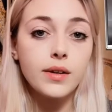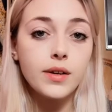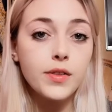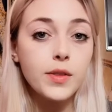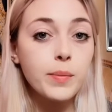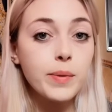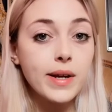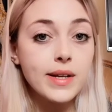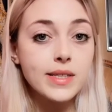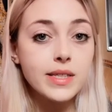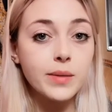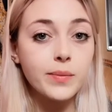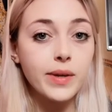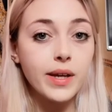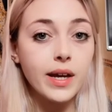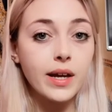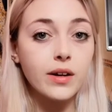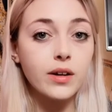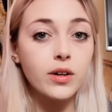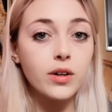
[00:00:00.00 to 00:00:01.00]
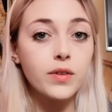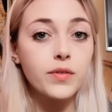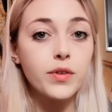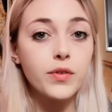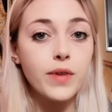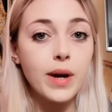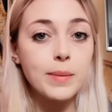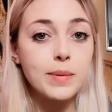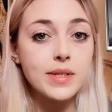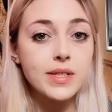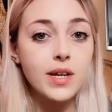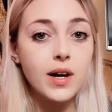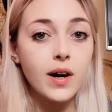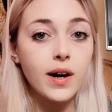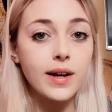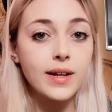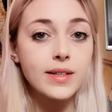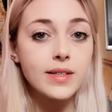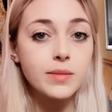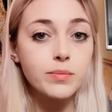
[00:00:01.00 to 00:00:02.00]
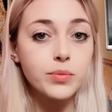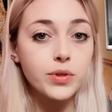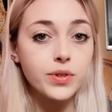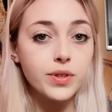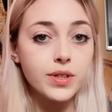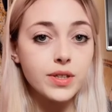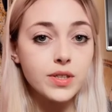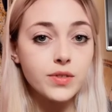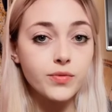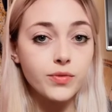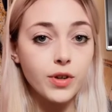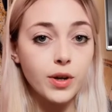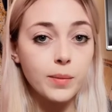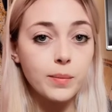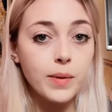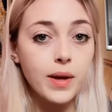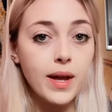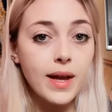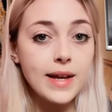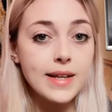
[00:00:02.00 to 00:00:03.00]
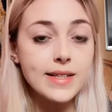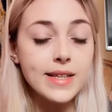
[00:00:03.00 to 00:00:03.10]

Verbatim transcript: Another place that we get a lot of the rabbits' hides and products from